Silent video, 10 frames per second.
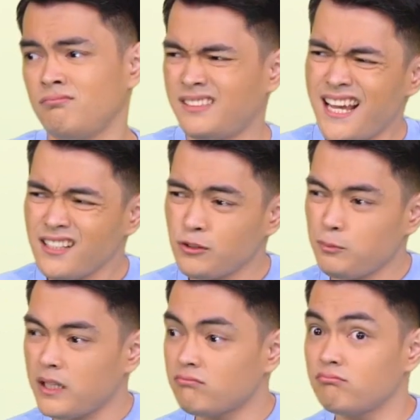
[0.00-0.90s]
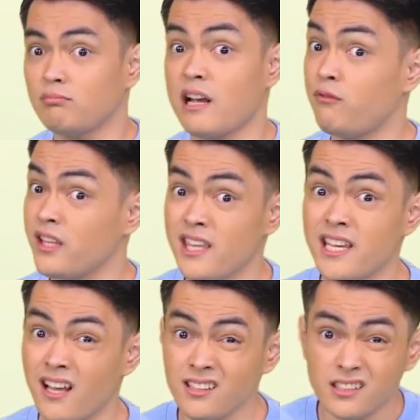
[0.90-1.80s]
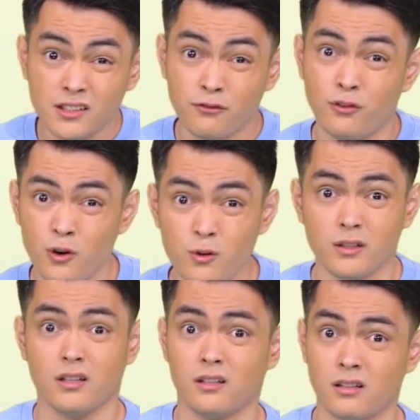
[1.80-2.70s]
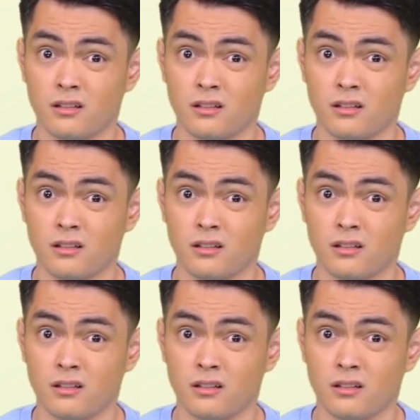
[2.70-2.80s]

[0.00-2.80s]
Yes, but everything else is food.